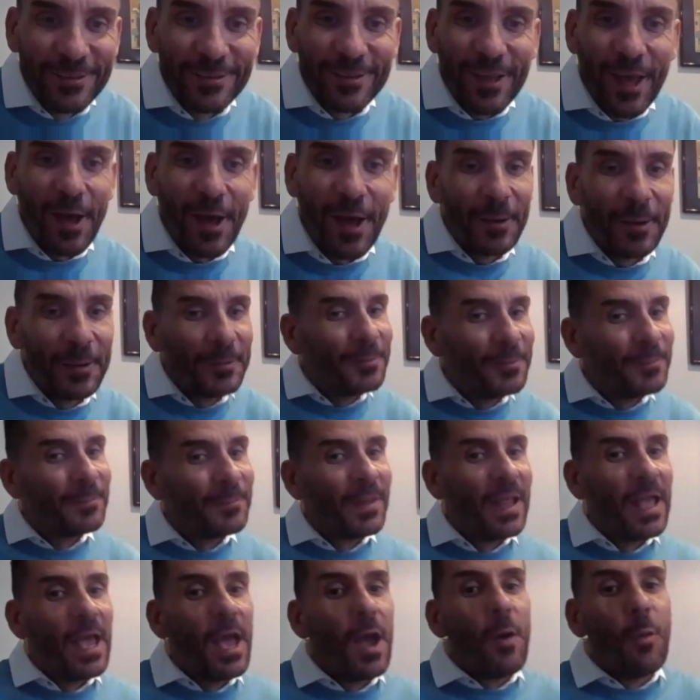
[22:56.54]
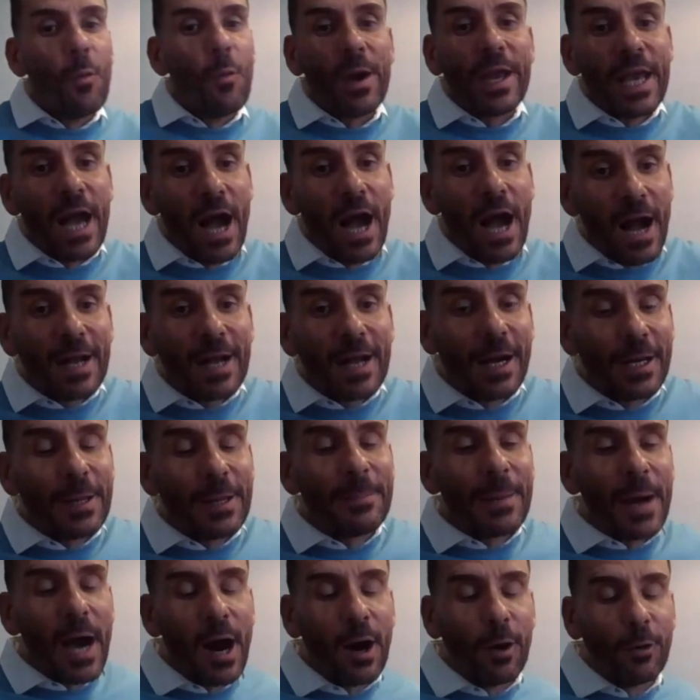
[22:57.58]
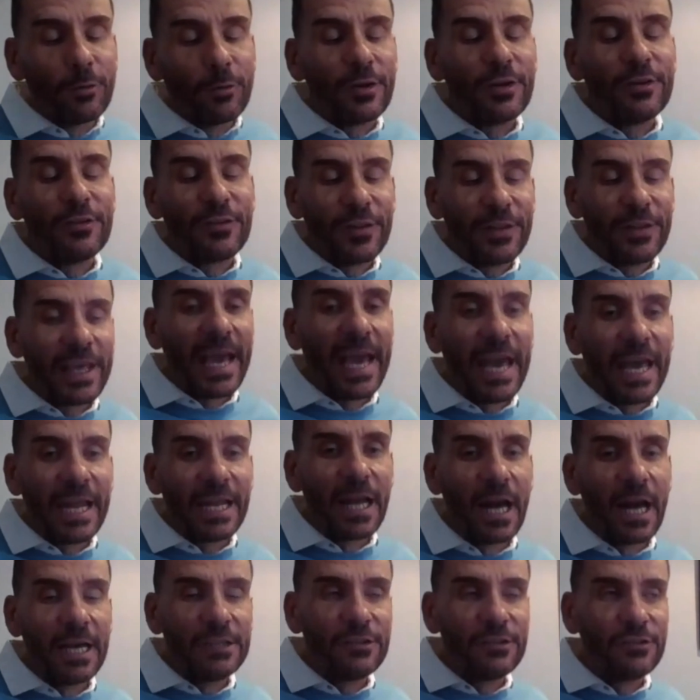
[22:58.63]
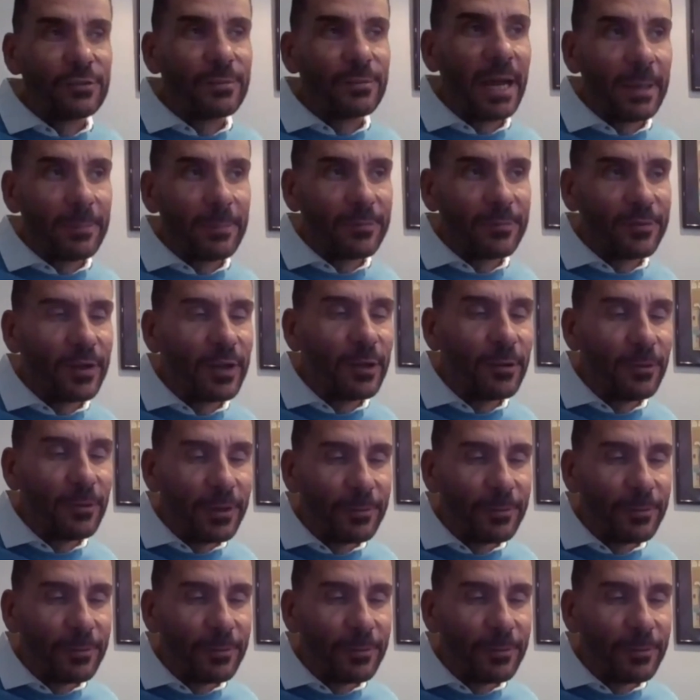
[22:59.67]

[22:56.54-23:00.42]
so we are kind of beholden to the airlines. You're absolutely